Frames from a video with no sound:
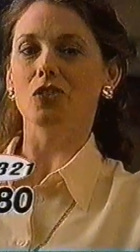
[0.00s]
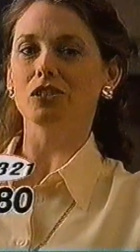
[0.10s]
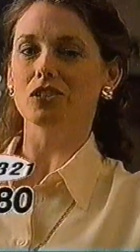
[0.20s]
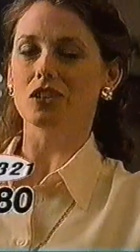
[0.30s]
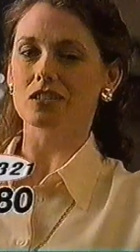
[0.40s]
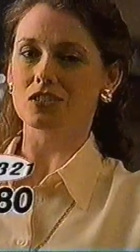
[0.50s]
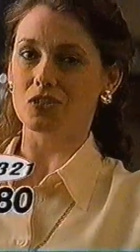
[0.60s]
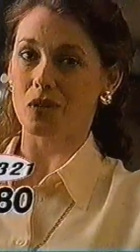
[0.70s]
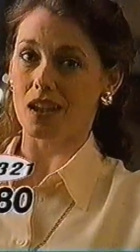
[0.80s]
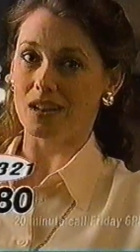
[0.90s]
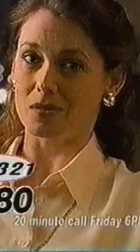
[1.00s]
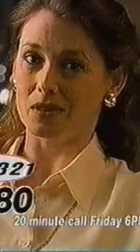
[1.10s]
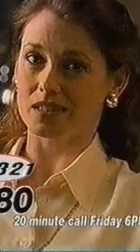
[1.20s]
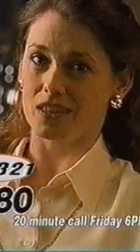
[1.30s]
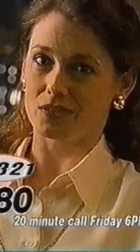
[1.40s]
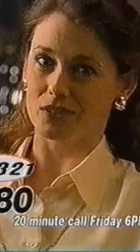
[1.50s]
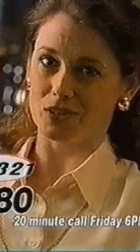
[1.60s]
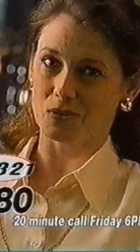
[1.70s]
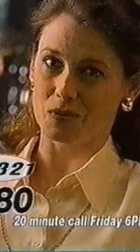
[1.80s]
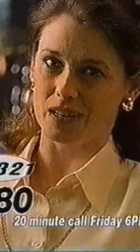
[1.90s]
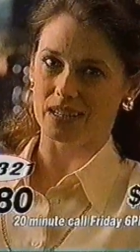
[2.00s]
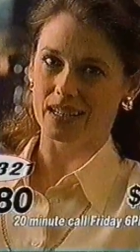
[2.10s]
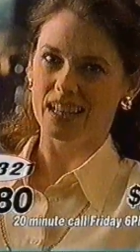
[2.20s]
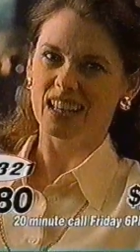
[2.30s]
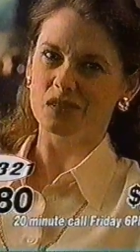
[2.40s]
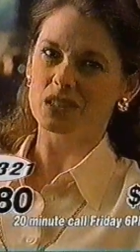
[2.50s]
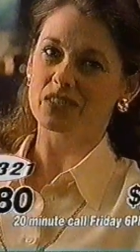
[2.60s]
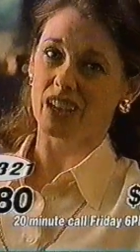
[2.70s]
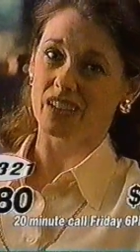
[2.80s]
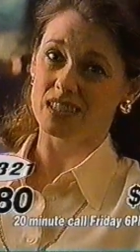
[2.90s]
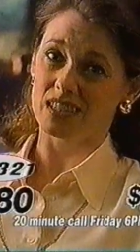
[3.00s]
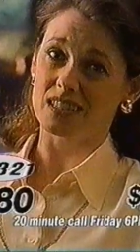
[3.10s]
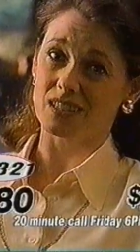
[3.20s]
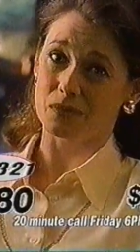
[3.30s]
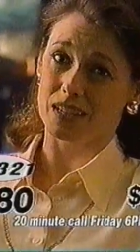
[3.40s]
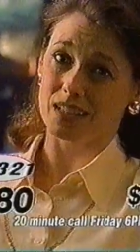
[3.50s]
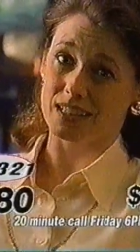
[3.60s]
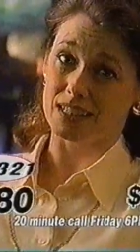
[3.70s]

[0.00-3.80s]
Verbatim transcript: only cost 280 with 10321. It was 560 with